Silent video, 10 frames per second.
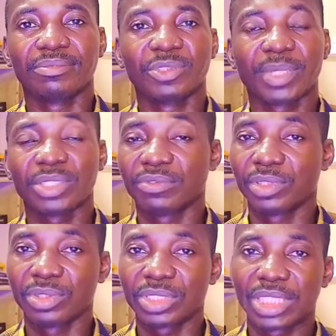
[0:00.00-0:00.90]
most part of the
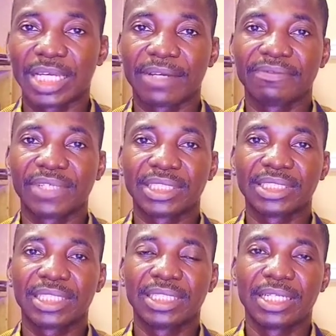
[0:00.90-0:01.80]
lungs are
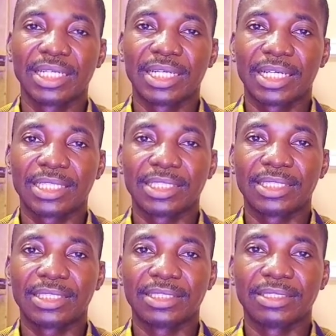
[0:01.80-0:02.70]
affected, and
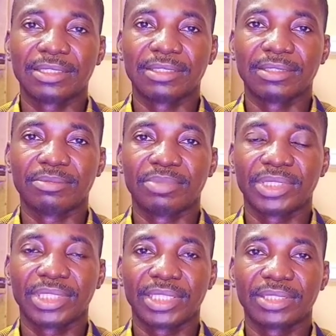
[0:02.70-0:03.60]

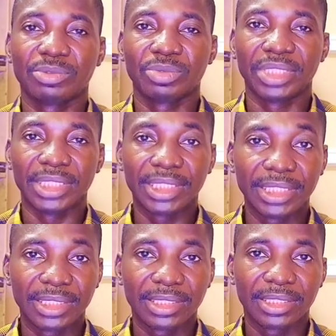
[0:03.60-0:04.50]
patients will
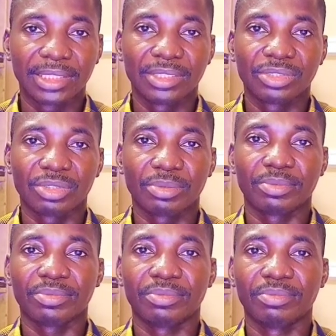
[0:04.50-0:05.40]
need
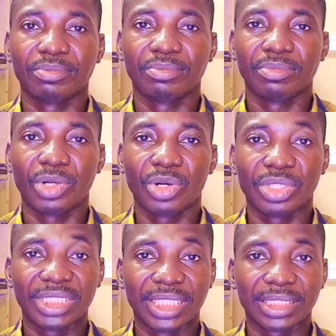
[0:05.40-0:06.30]
some more
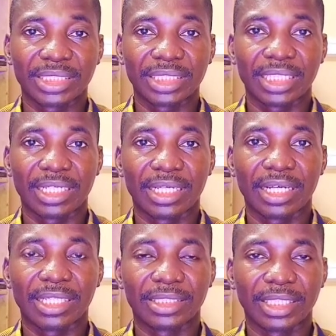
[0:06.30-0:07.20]
urgent
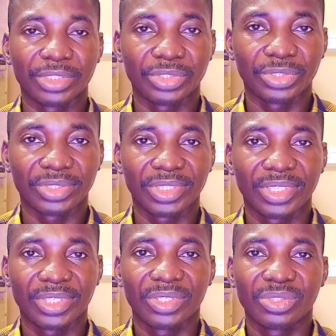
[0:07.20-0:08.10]
attention.
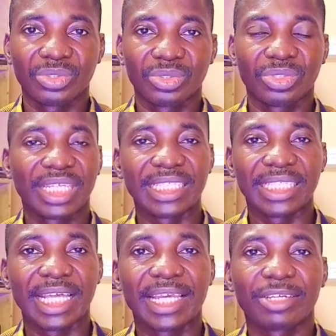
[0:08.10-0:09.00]
So those are the
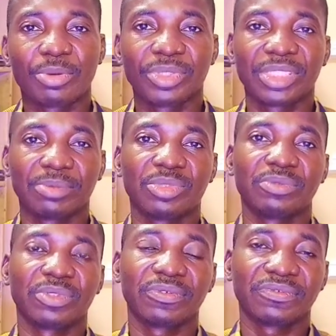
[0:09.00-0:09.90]
nine common
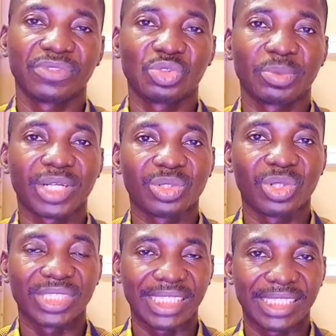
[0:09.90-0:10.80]
symptoms of
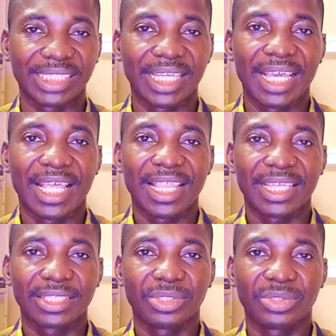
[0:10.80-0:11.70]
tuberculosis.
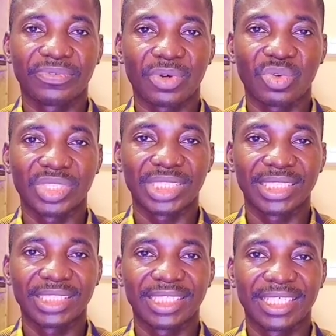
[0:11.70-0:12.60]
Thank you for
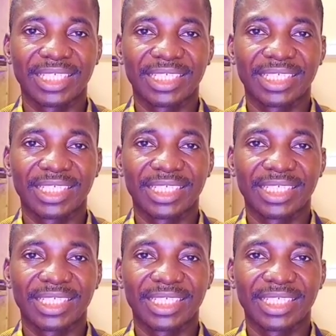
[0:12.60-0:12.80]
watching.